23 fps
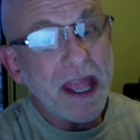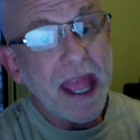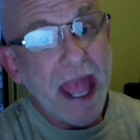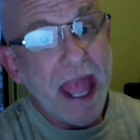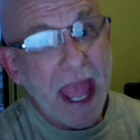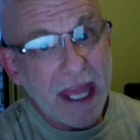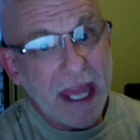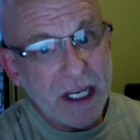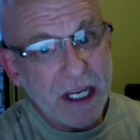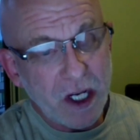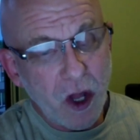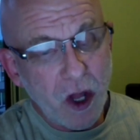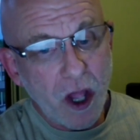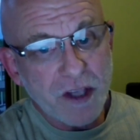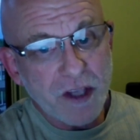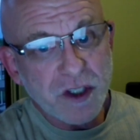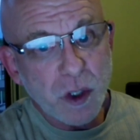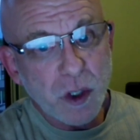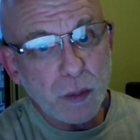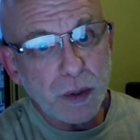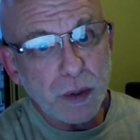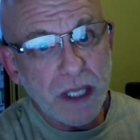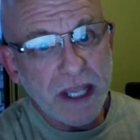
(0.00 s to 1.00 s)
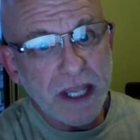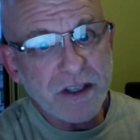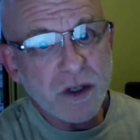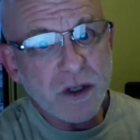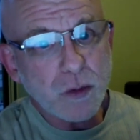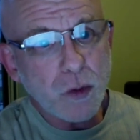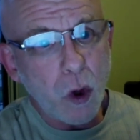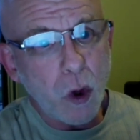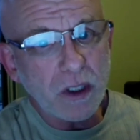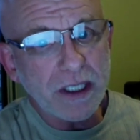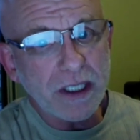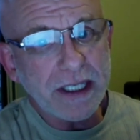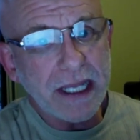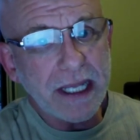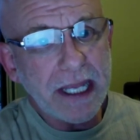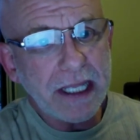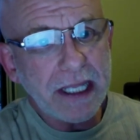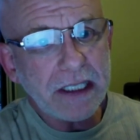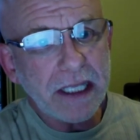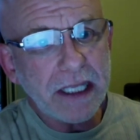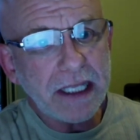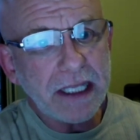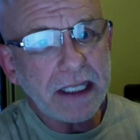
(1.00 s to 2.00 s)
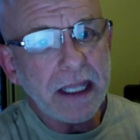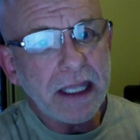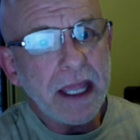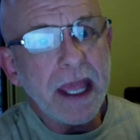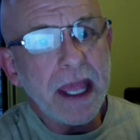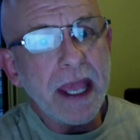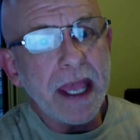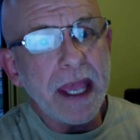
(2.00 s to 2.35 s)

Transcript: and it also plays a role in healing.